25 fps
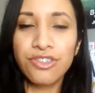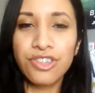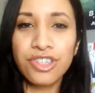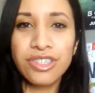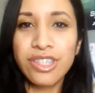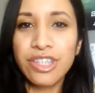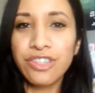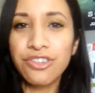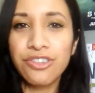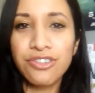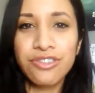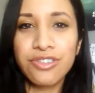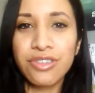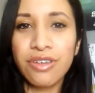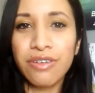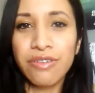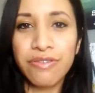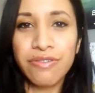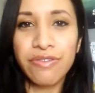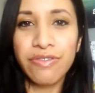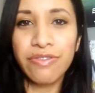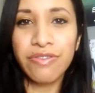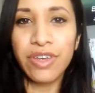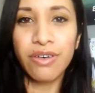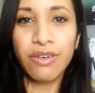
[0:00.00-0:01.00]
Just let
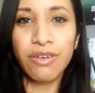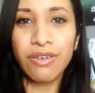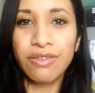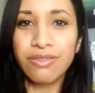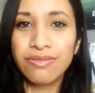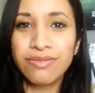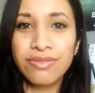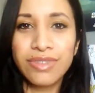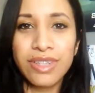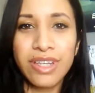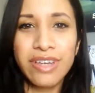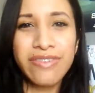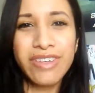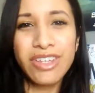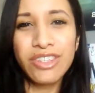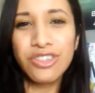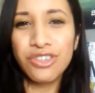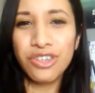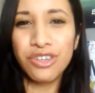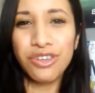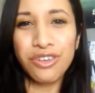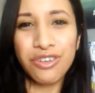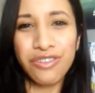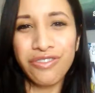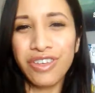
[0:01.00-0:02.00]
yourself feel.
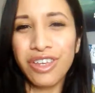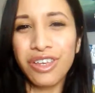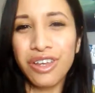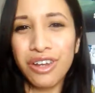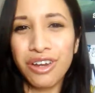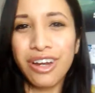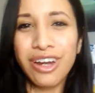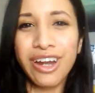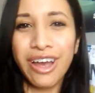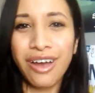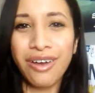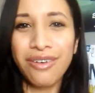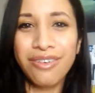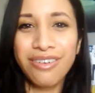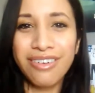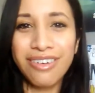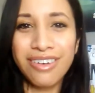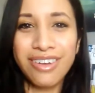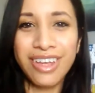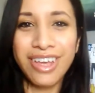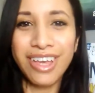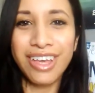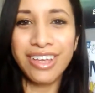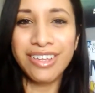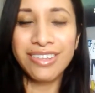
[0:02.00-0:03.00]
Eventually you'll figure it out.
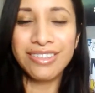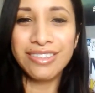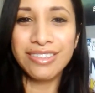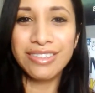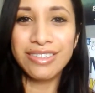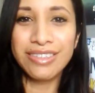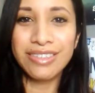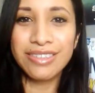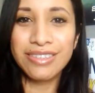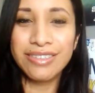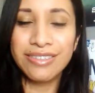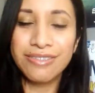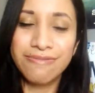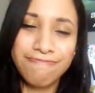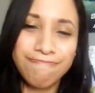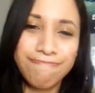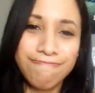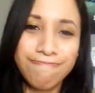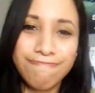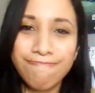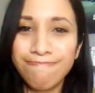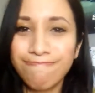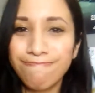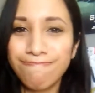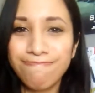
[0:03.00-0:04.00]
And
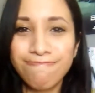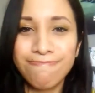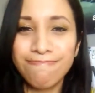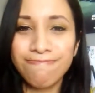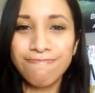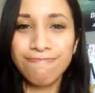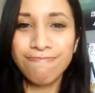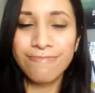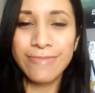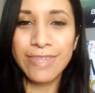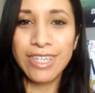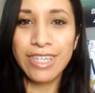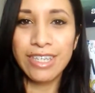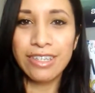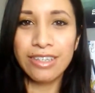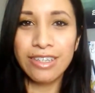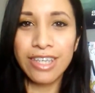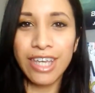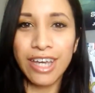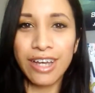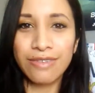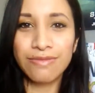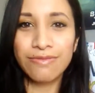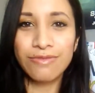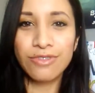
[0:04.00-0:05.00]

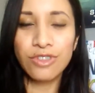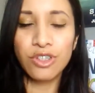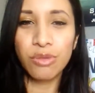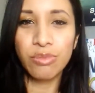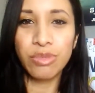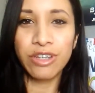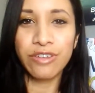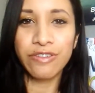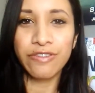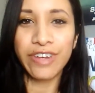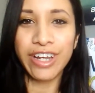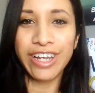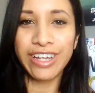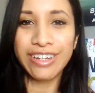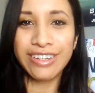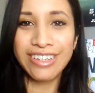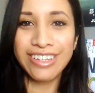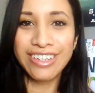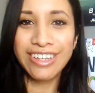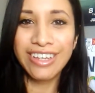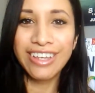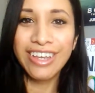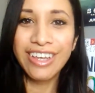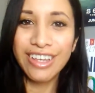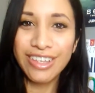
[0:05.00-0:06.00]
yeah, don't be afraid.
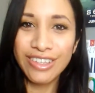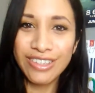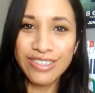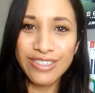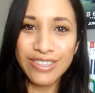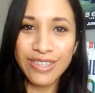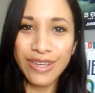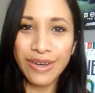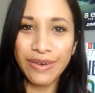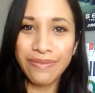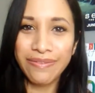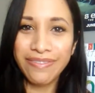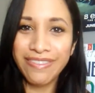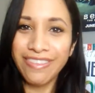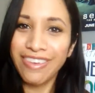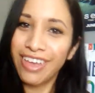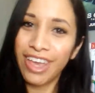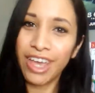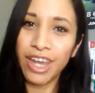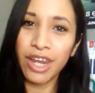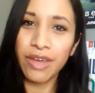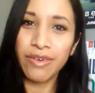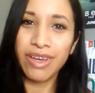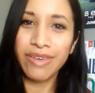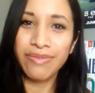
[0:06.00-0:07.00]
So
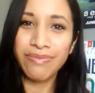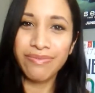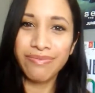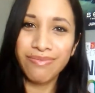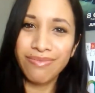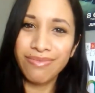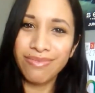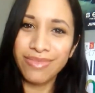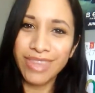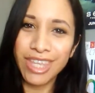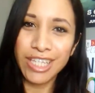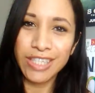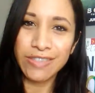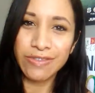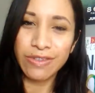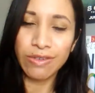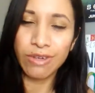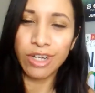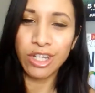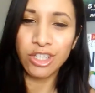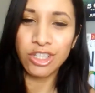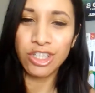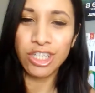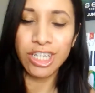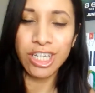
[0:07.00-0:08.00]
anyway, thanks
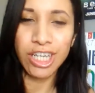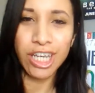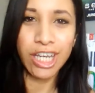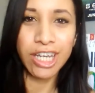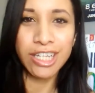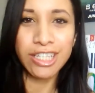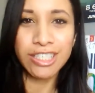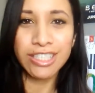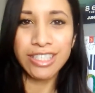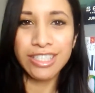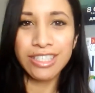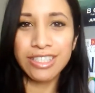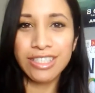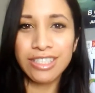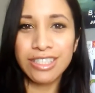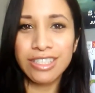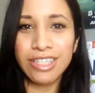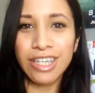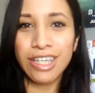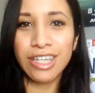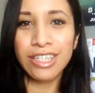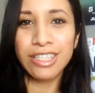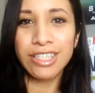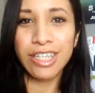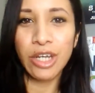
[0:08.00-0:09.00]
for watching, guys,
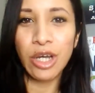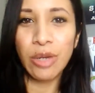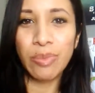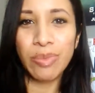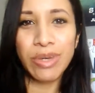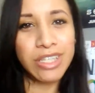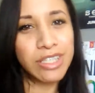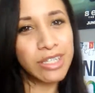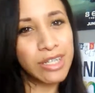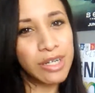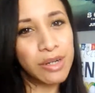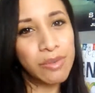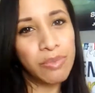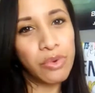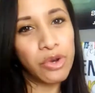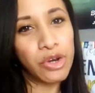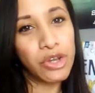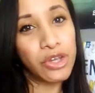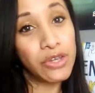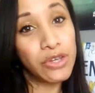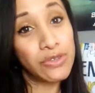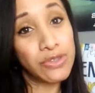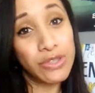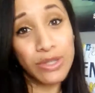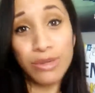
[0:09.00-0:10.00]
and I hope I didn't
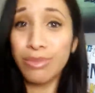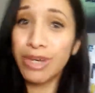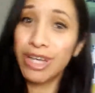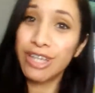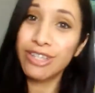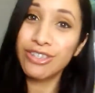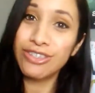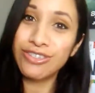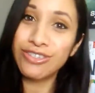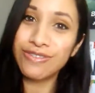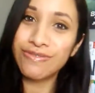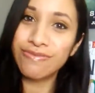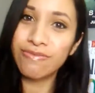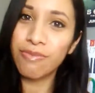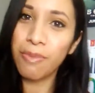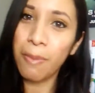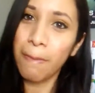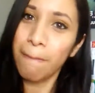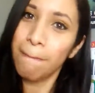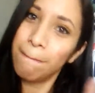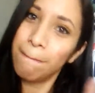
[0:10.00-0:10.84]
bore you too much.